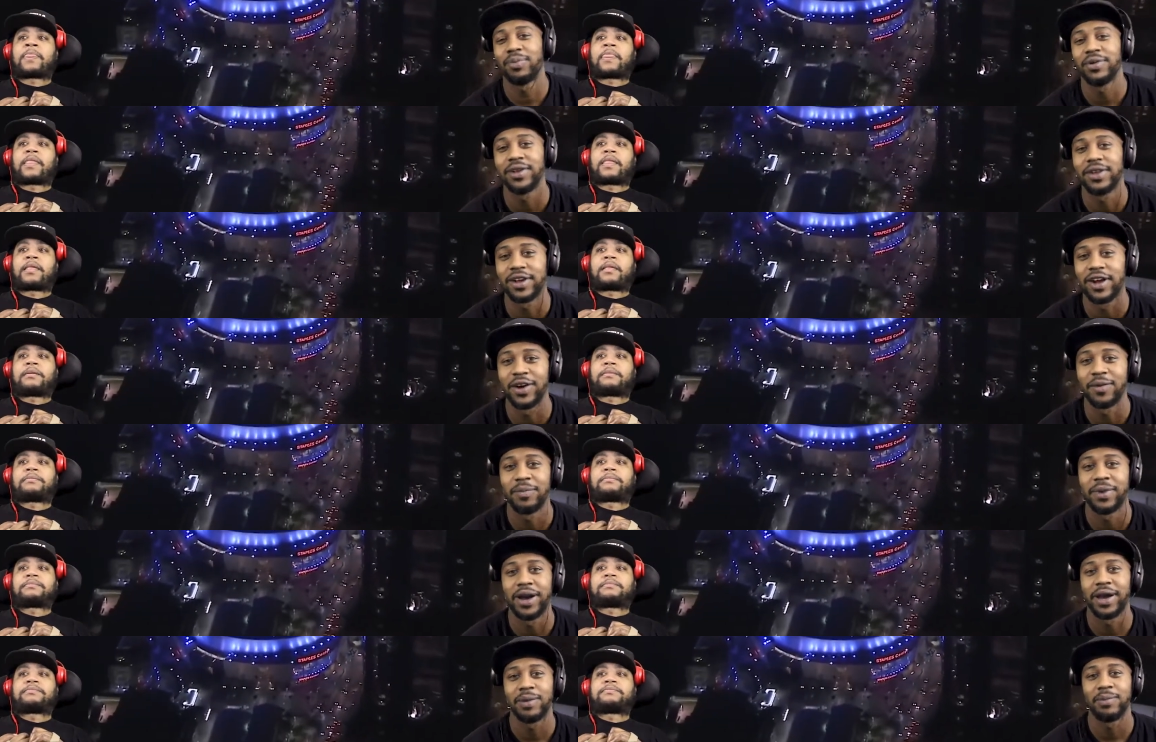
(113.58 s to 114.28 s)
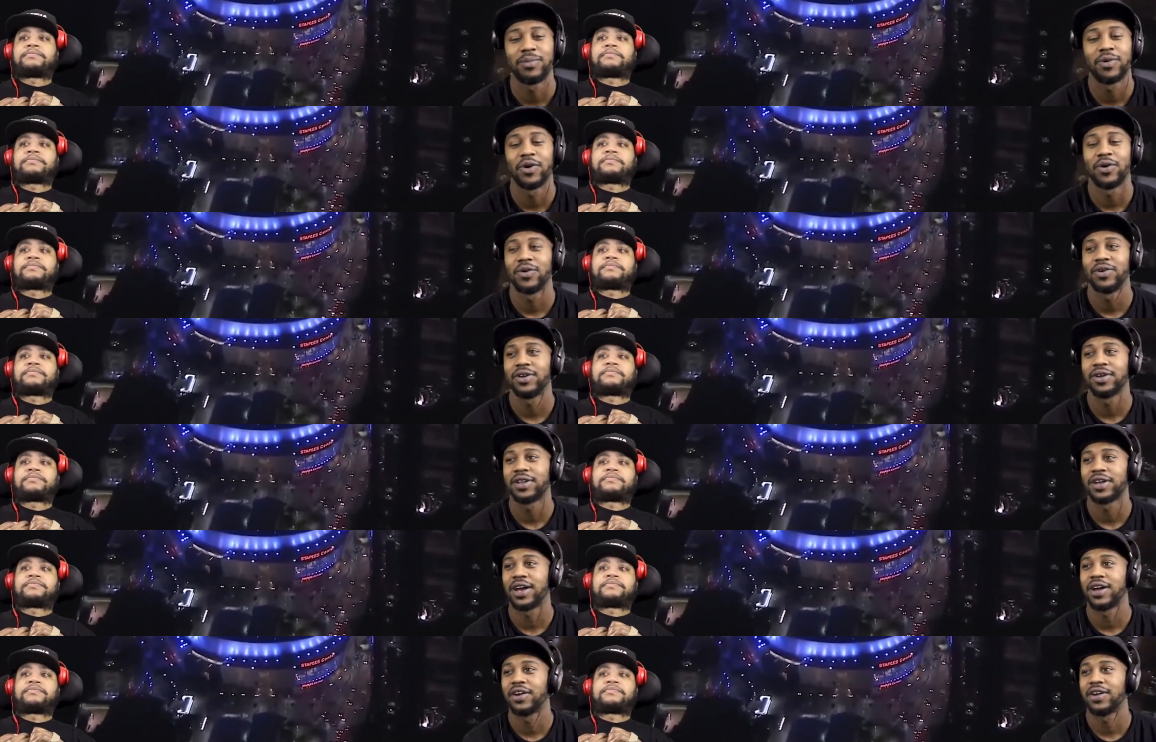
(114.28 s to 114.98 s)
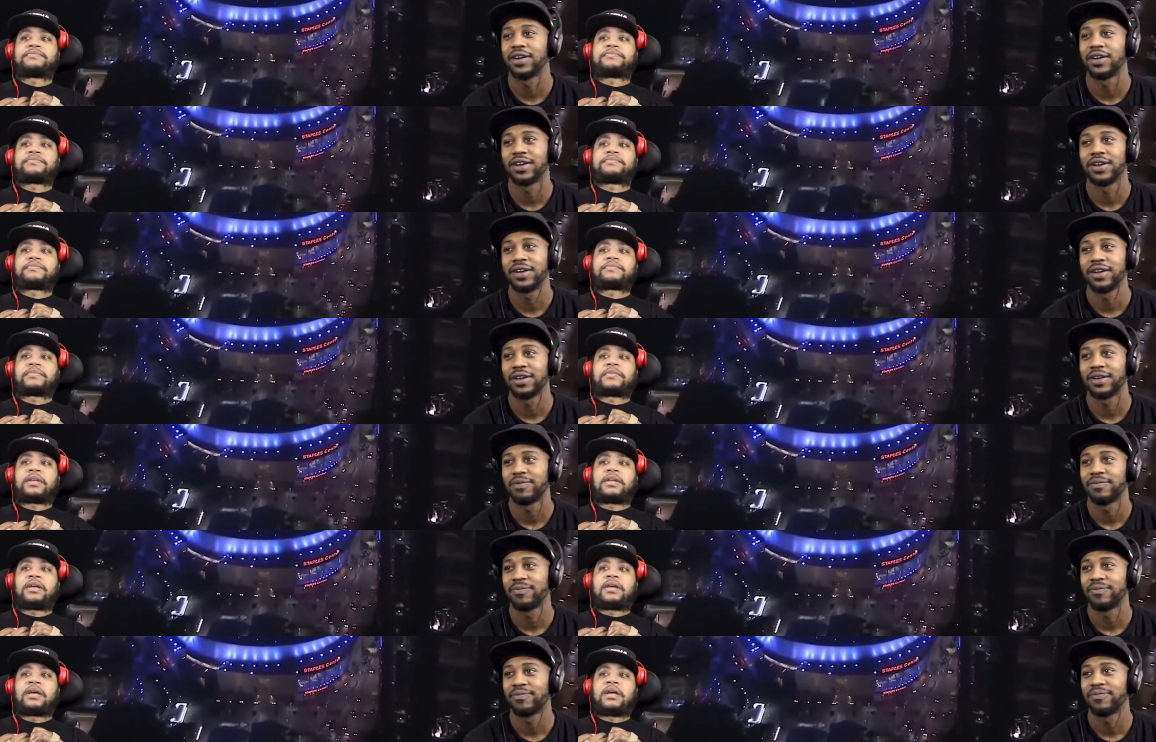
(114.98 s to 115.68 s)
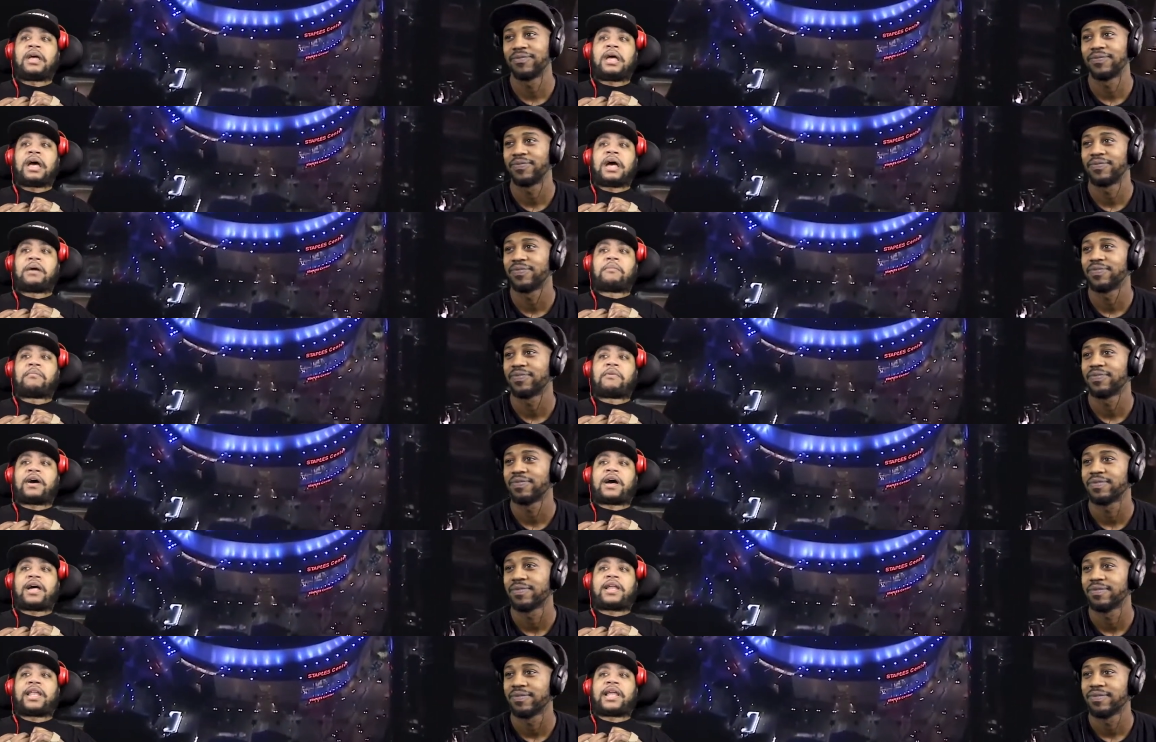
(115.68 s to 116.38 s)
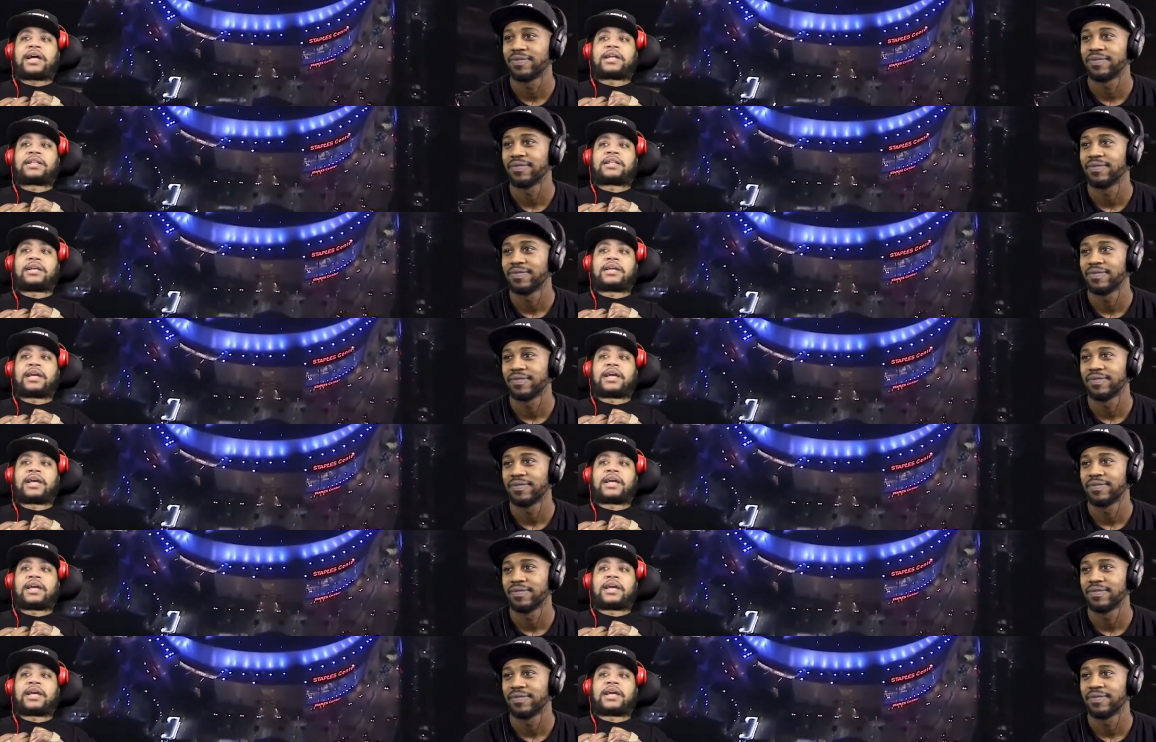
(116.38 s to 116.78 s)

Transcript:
Speaker 1: please everybody, bro. It's all good. Hey, bro, I like the